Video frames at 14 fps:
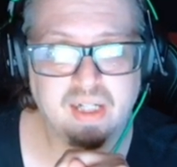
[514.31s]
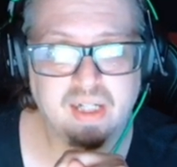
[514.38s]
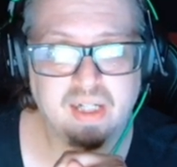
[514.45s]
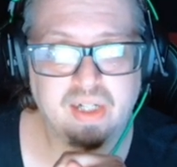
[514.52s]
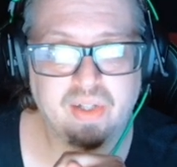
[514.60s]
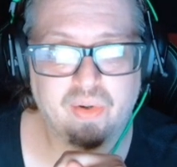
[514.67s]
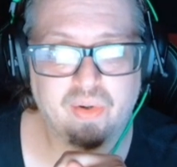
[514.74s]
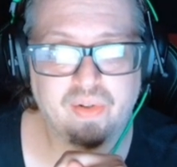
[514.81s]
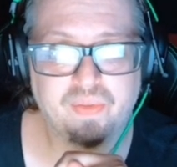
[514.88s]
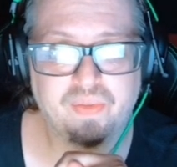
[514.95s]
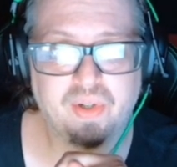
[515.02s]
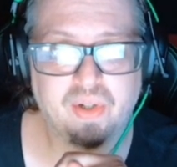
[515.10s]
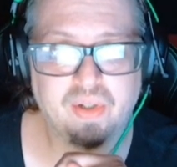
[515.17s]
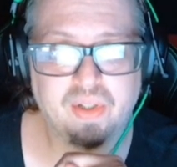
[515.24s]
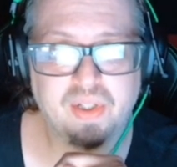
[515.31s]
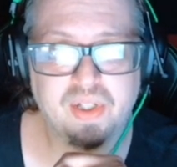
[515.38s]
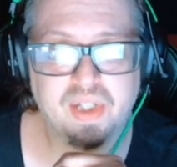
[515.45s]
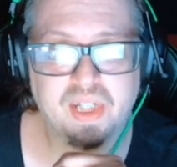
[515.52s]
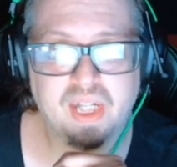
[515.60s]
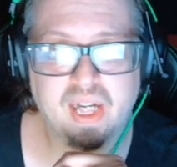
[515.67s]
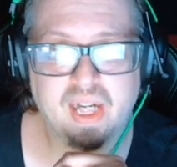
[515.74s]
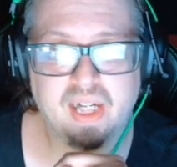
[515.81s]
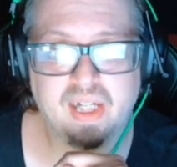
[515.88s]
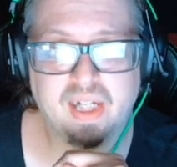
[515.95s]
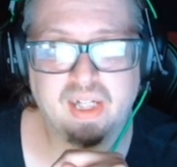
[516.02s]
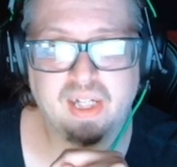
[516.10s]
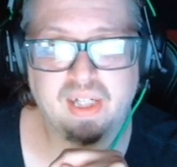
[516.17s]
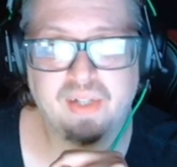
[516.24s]
In the Heart of Darkness, they
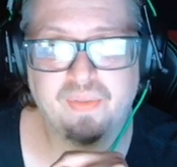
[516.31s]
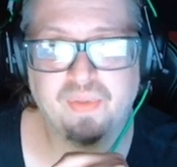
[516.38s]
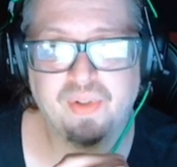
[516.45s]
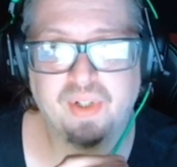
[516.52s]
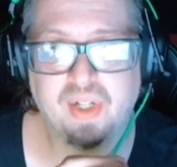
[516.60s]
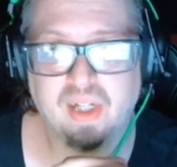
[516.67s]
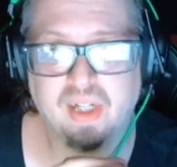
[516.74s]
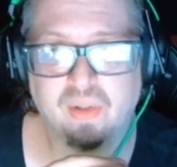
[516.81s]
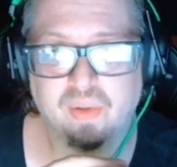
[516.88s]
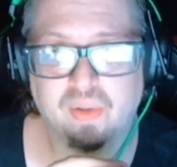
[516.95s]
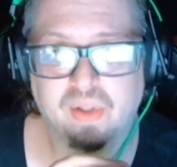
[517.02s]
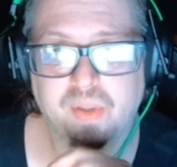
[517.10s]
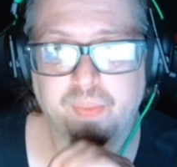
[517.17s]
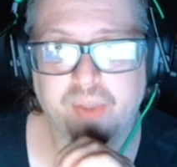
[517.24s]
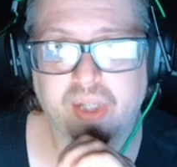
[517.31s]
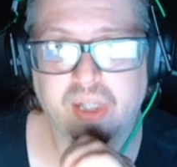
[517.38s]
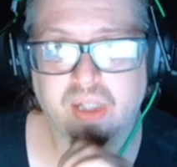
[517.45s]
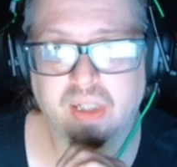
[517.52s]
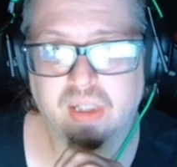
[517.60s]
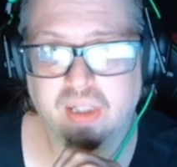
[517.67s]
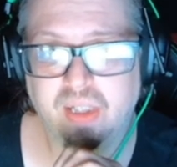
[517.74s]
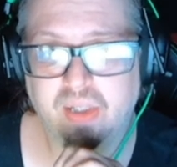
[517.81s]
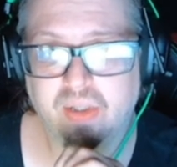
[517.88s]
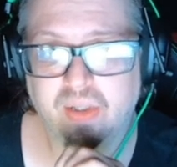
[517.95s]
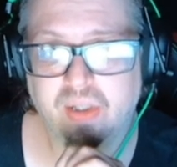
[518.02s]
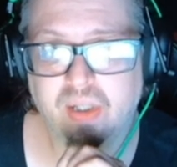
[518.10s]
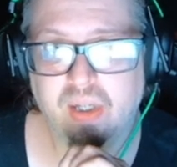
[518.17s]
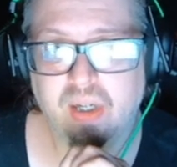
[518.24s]
added a different dialogue to make it
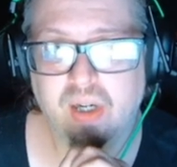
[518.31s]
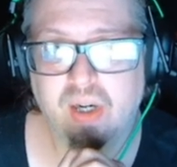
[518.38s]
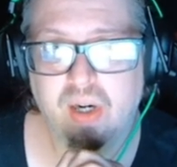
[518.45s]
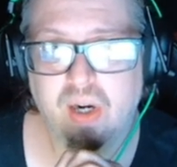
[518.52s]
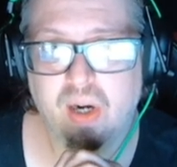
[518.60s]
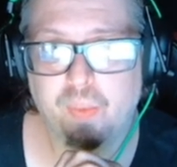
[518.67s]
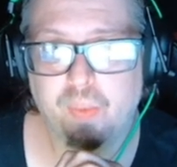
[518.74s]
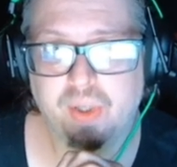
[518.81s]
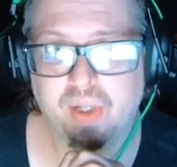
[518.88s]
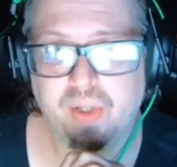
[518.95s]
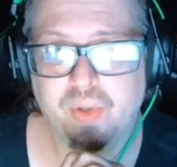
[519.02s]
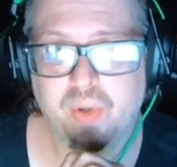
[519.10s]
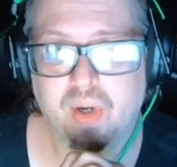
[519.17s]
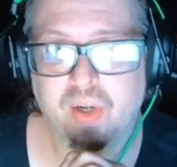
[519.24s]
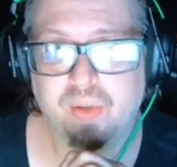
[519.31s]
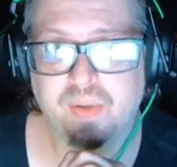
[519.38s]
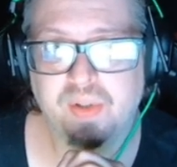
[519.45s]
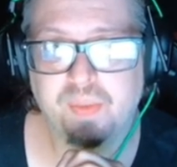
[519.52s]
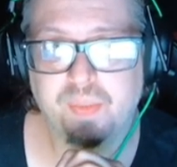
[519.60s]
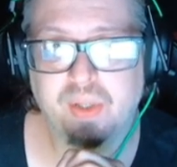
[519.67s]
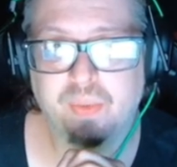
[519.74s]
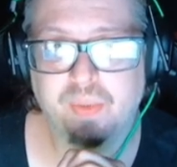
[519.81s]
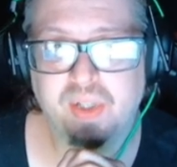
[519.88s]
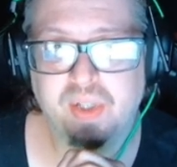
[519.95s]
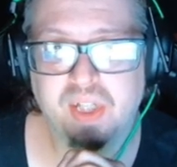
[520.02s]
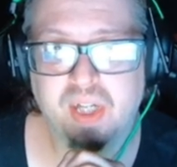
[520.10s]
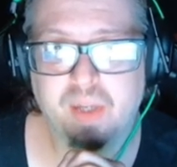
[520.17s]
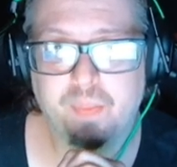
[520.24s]
clearer when a trial is being
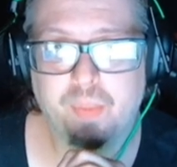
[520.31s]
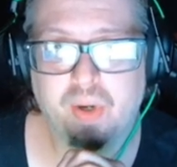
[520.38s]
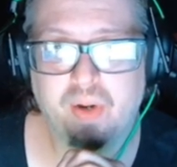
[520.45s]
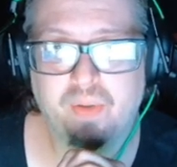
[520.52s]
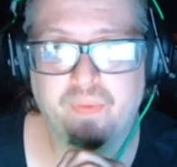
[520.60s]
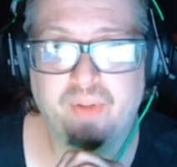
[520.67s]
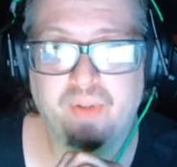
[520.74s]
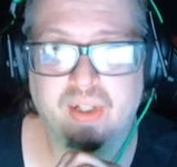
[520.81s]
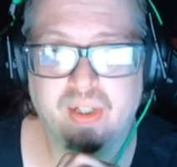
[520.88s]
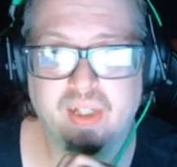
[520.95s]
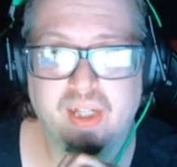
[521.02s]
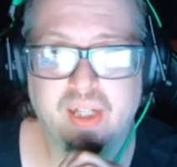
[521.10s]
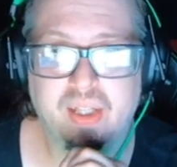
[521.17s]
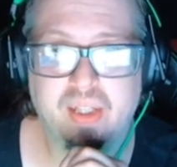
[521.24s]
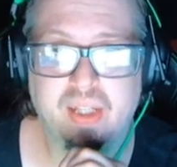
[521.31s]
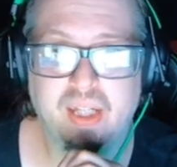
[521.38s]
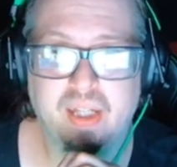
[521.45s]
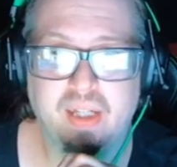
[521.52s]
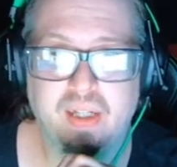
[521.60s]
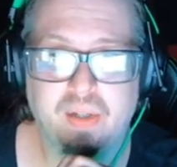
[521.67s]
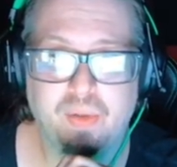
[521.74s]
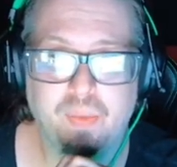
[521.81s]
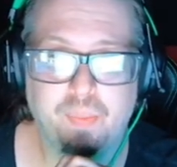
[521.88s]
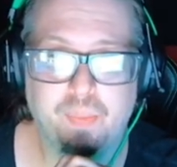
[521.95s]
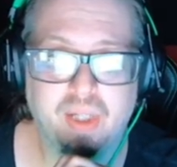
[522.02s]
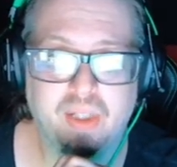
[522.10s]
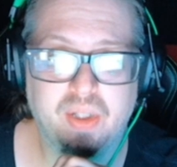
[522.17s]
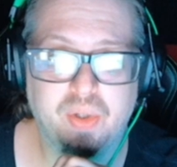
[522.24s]
reset upon failing to
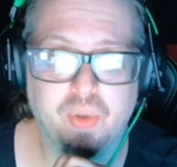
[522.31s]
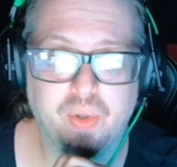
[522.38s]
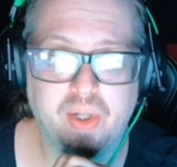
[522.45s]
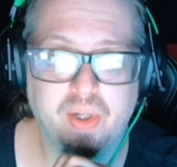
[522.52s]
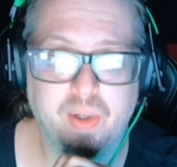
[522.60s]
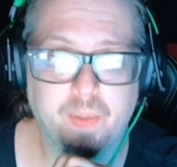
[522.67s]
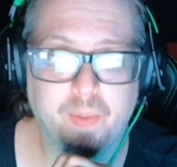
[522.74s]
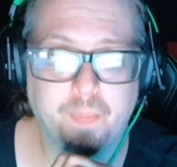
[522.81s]
pick the traitor.